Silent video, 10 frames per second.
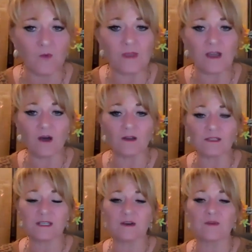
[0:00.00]
We
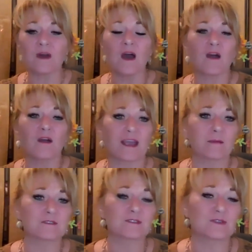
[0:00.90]
also are
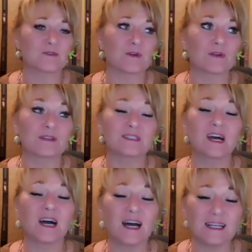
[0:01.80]
able to earn
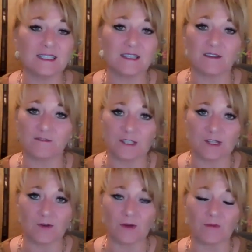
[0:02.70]
tons of free
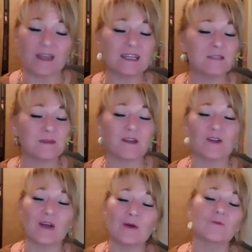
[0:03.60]
jewelry. We get to be
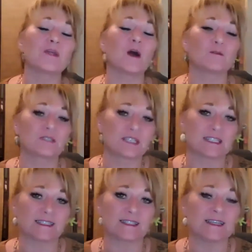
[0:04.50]
our own
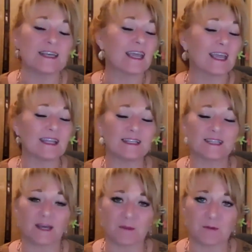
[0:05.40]
hostess
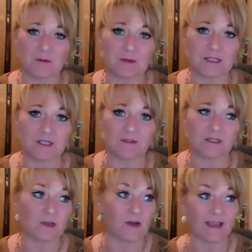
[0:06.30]
anytime that we want to.
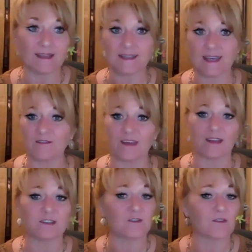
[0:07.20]
So I can take
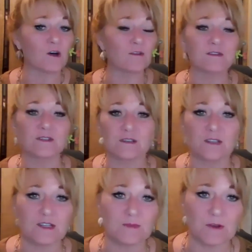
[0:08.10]
advantage of all those
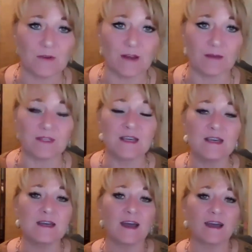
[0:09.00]
hostess programs
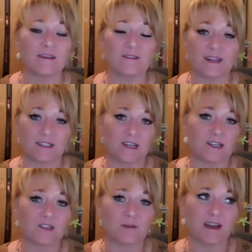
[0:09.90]
that I
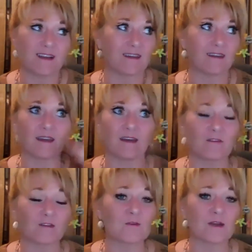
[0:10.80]
talked to you about and get
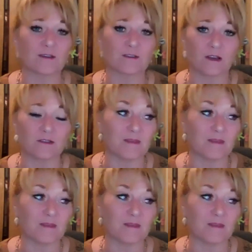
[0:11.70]
over $400.